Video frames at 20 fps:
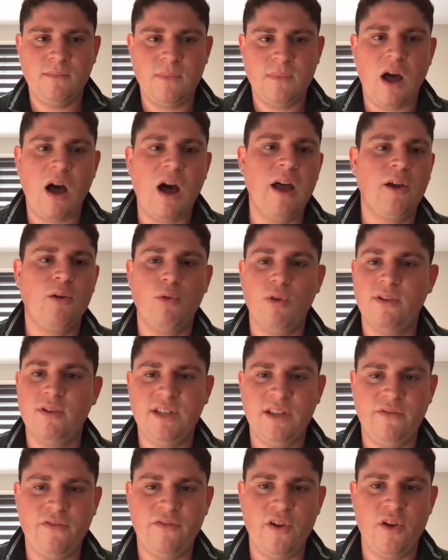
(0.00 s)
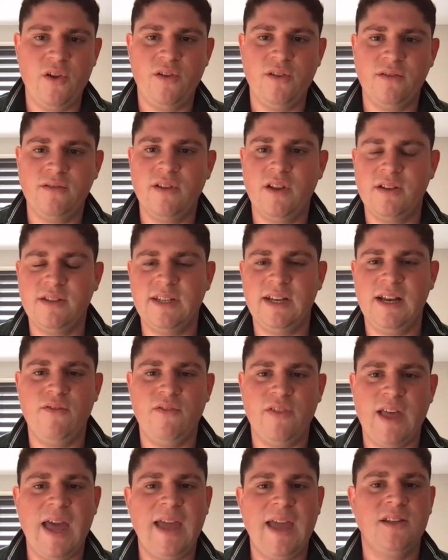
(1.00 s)
high quality food and, and
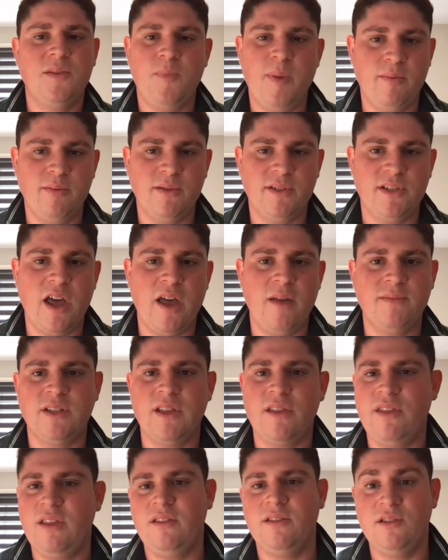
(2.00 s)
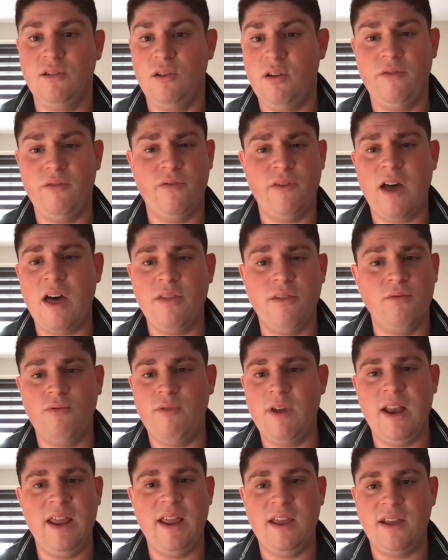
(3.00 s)
deliver that into people's homes, I think there's a lot of other
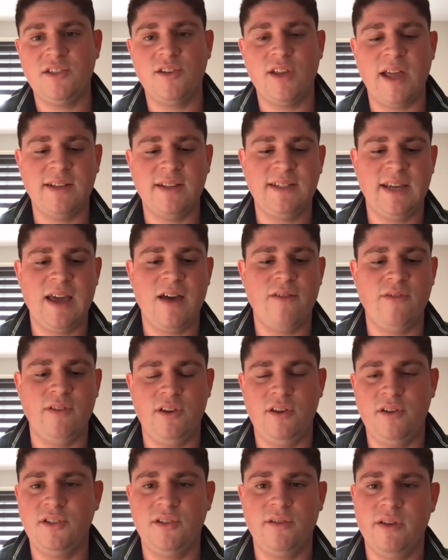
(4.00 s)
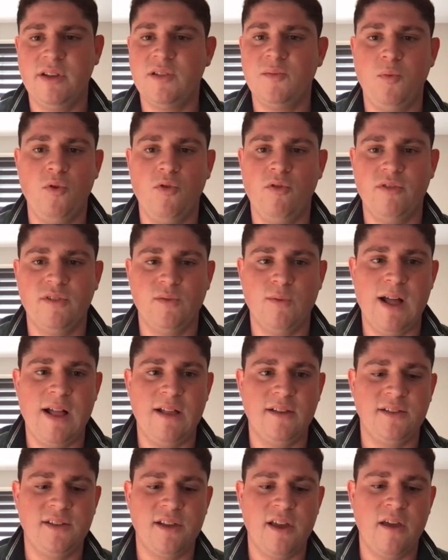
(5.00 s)
really exciting avenues to explore as
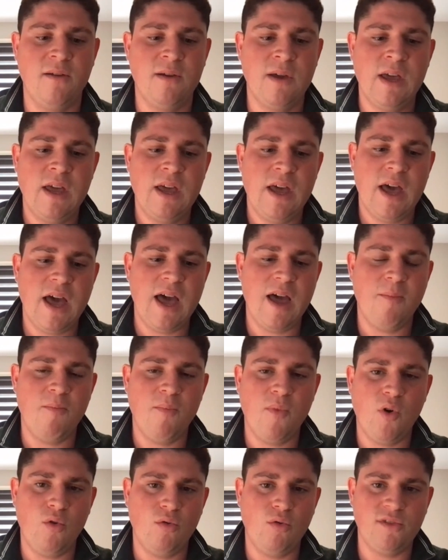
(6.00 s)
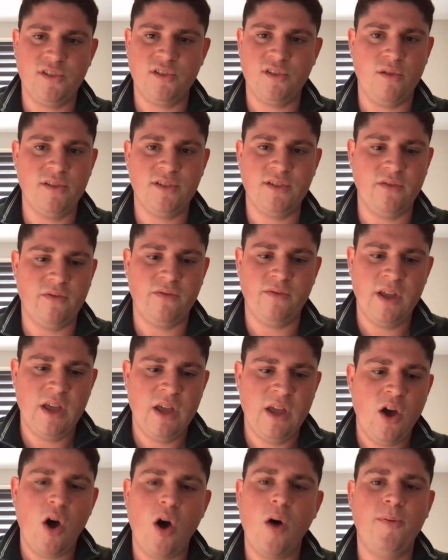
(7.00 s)
well. So um, all sorts of
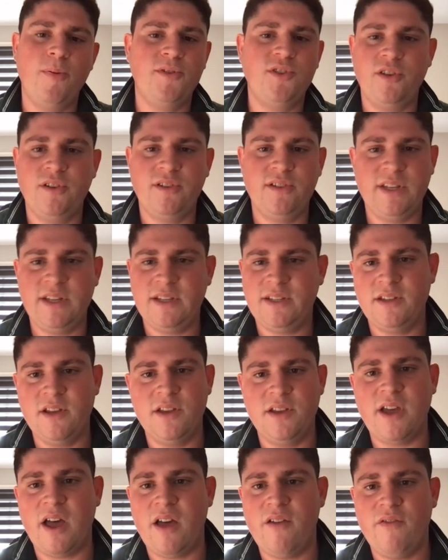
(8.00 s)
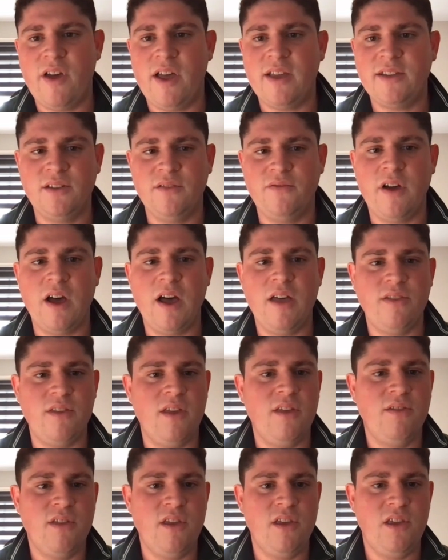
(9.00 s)
opportunities to diversify
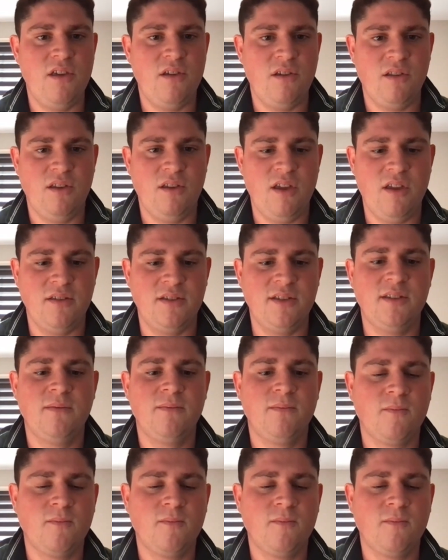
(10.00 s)
that that you can use.